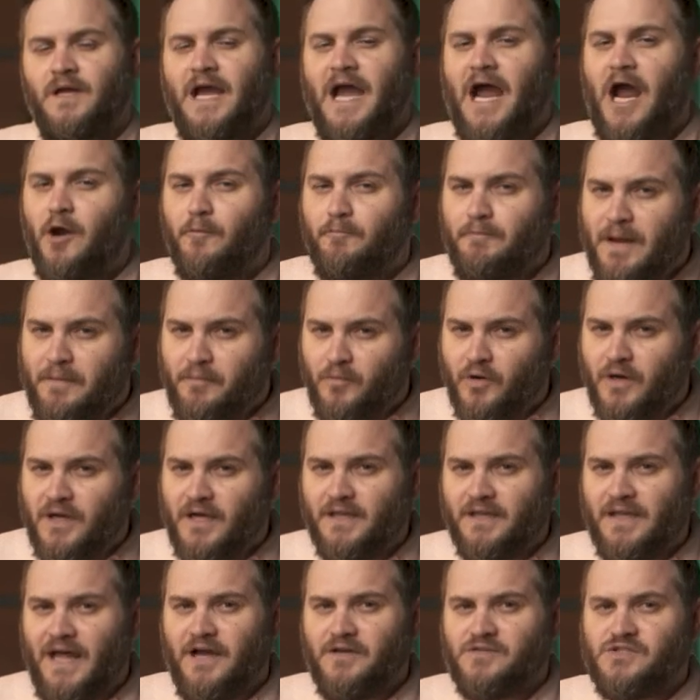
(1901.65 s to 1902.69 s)
Our memory
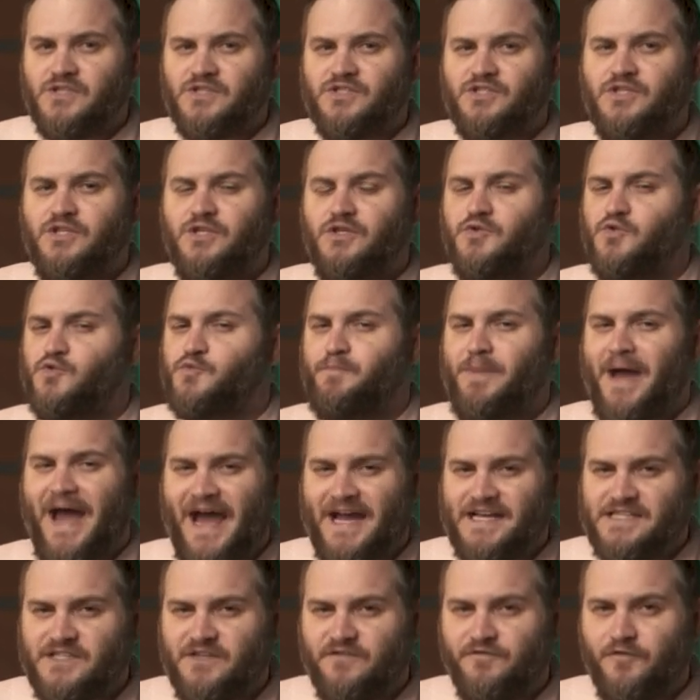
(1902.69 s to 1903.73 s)
allows us to use
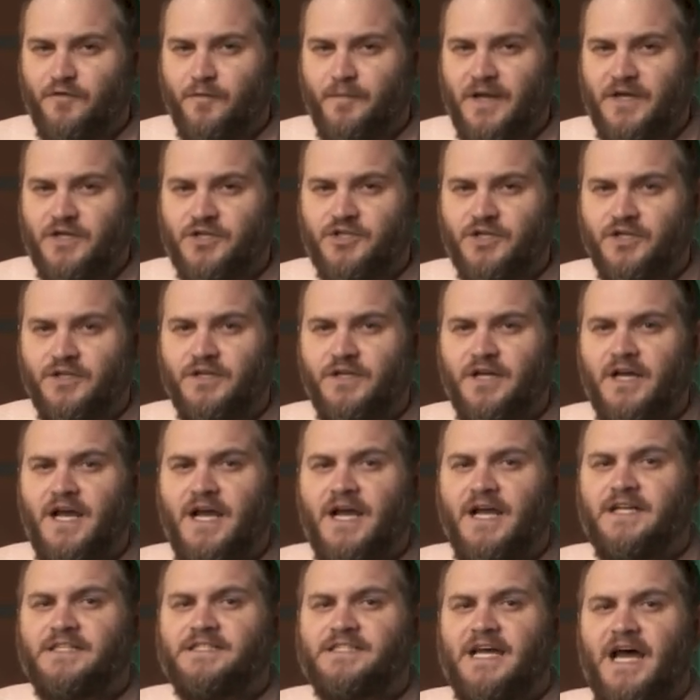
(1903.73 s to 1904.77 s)
past information
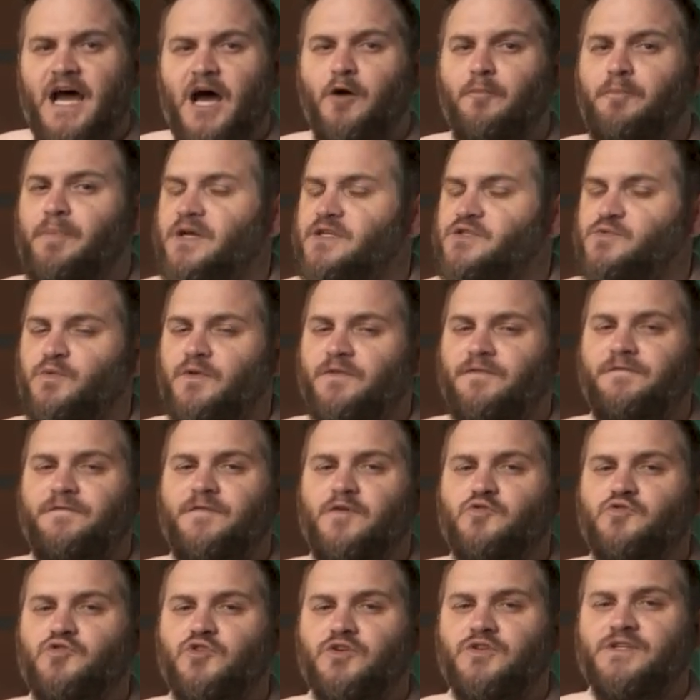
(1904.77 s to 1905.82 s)
to help us with
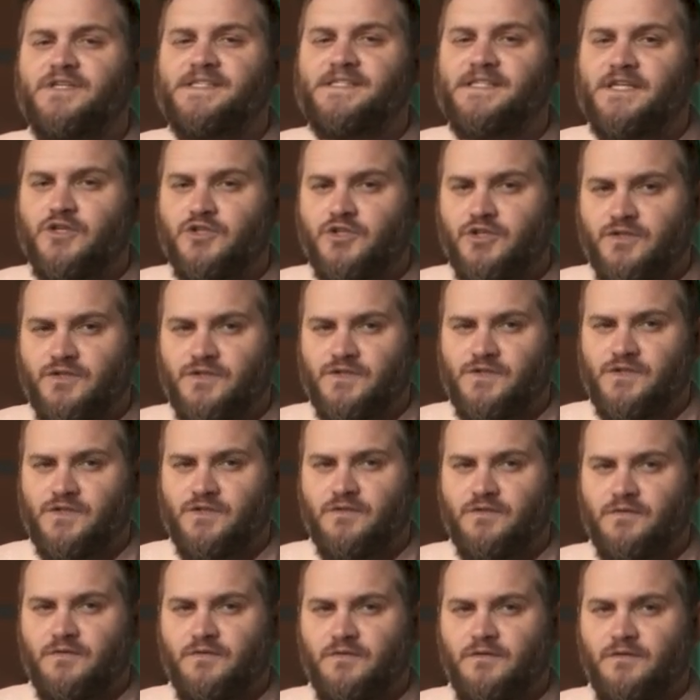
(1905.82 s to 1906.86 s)
future decisions.
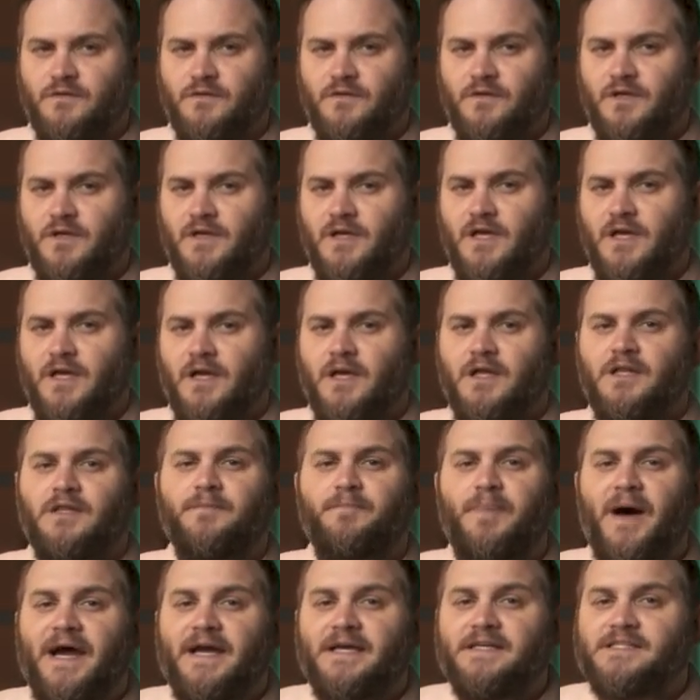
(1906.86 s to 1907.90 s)
The
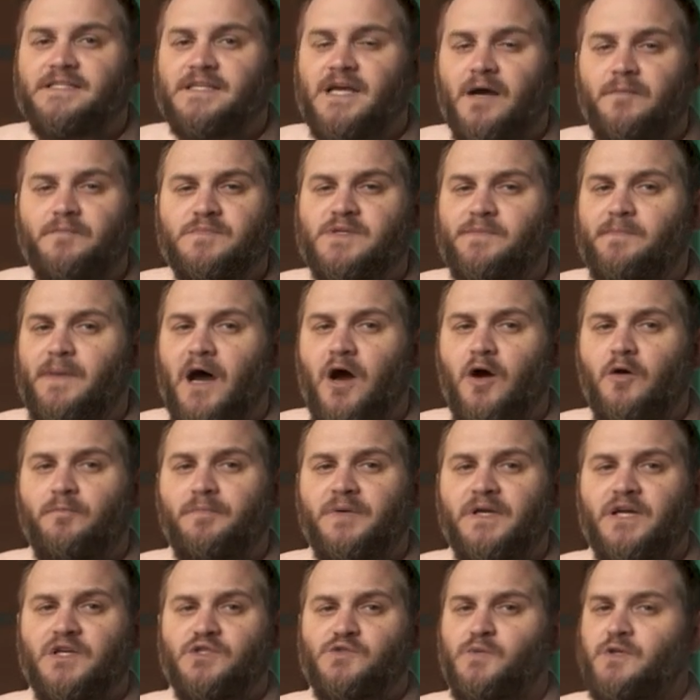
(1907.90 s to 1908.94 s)
bias comes about
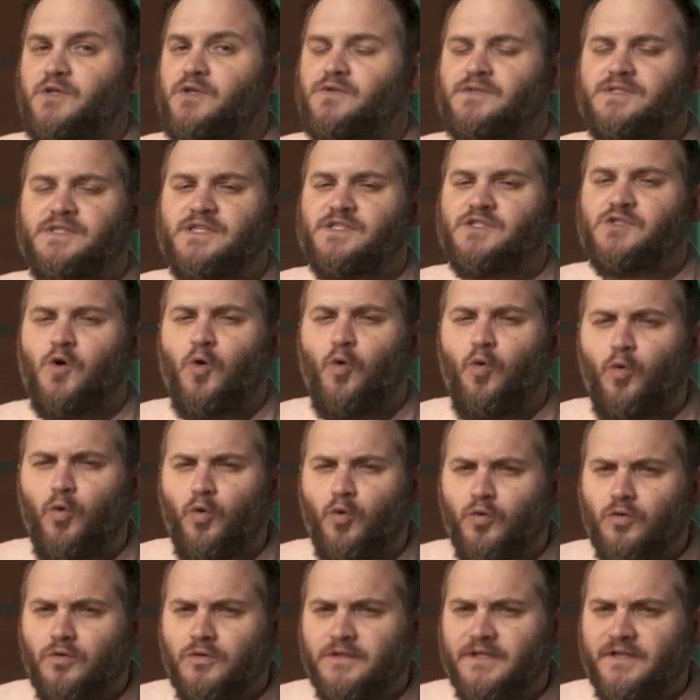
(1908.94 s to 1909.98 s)
because we use this
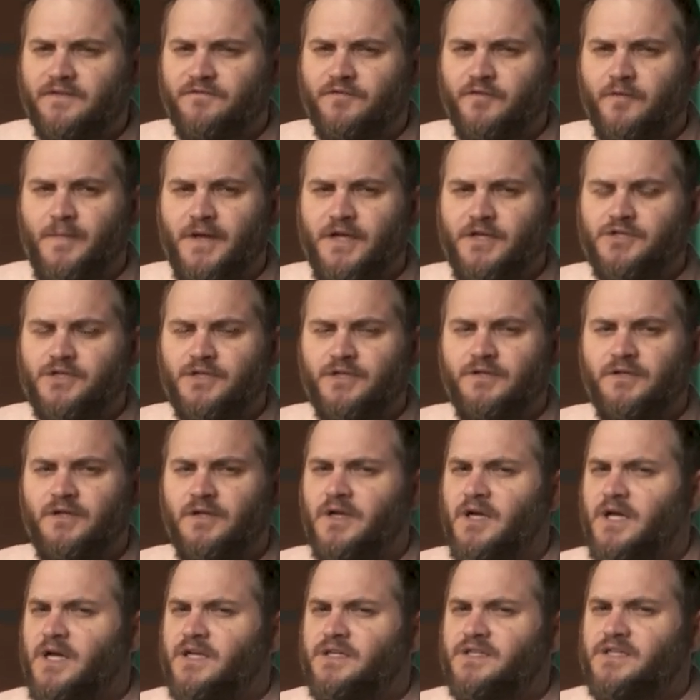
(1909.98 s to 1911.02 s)
old information
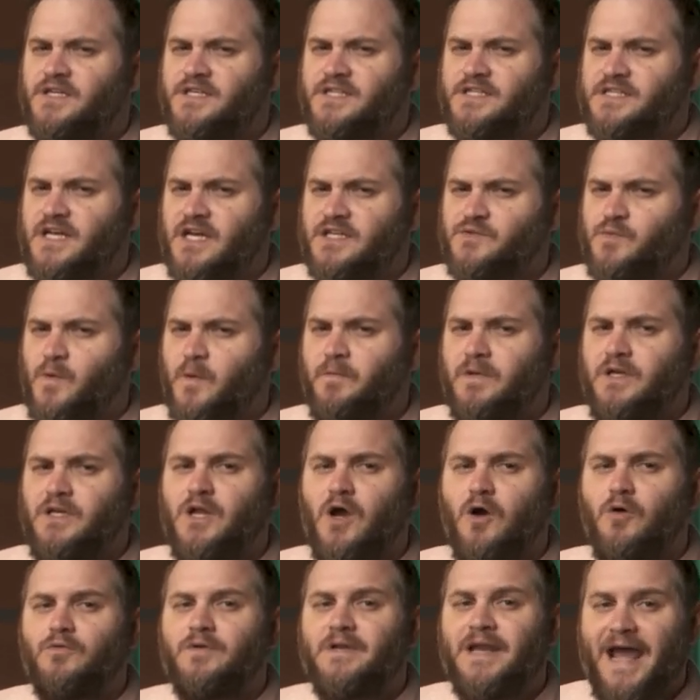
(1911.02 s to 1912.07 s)
to discuss what we
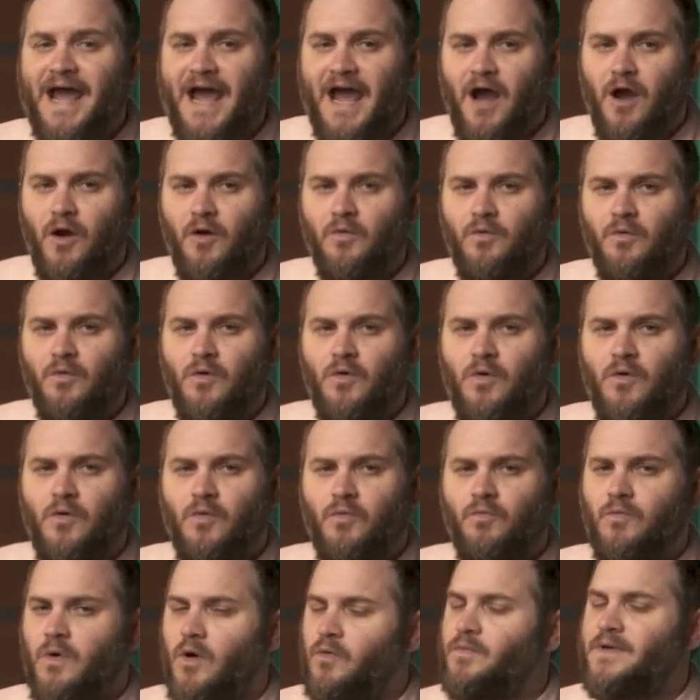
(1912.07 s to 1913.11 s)
know now
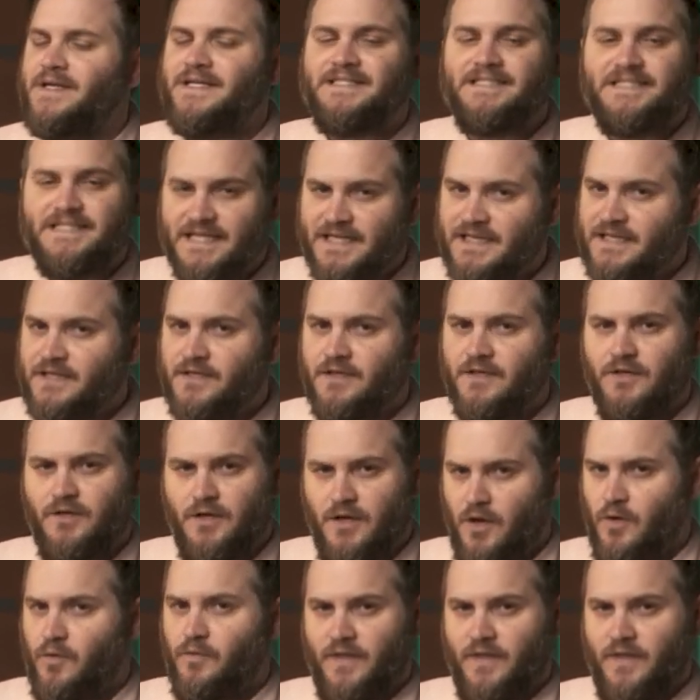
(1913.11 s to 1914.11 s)
that we didn't know